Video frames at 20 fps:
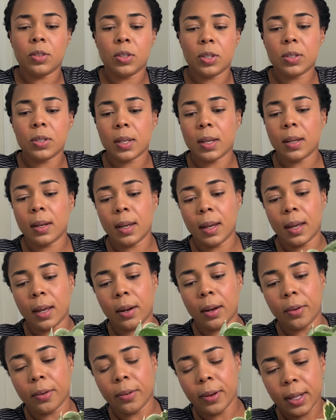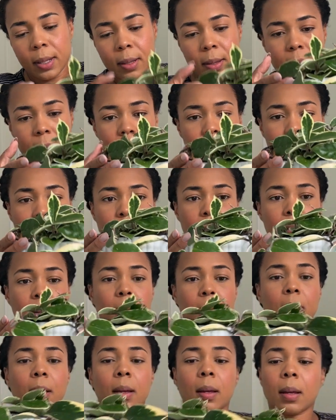She's gonna get a
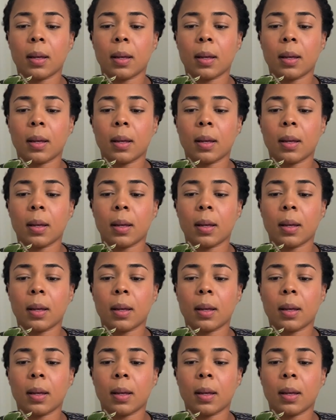rinse